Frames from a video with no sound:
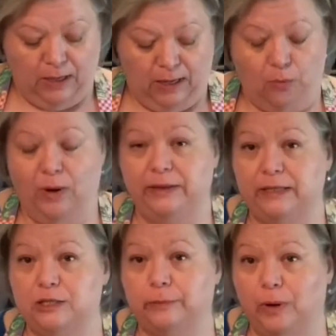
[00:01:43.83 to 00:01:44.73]
And what
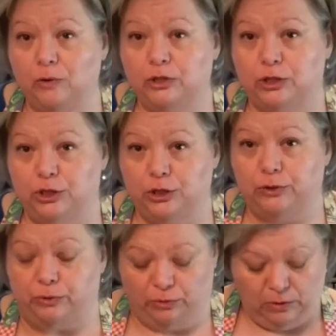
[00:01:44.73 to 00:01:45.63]
that's supposed to
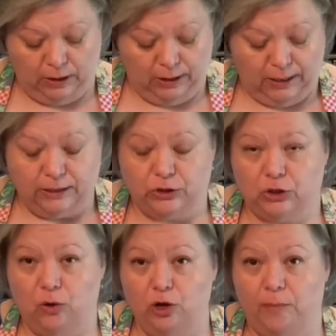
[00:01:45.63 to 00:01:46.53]
do is
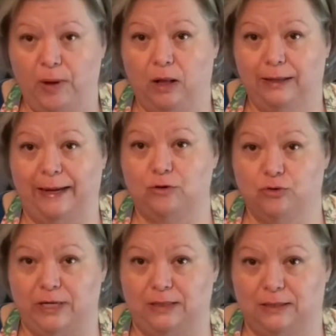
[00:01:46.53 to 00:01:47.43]
soak up all that
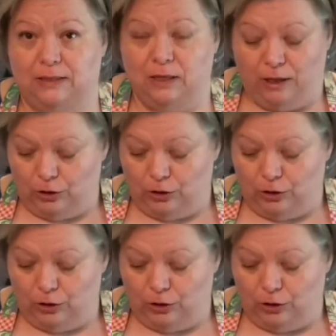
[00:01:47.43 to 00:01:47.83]
grease,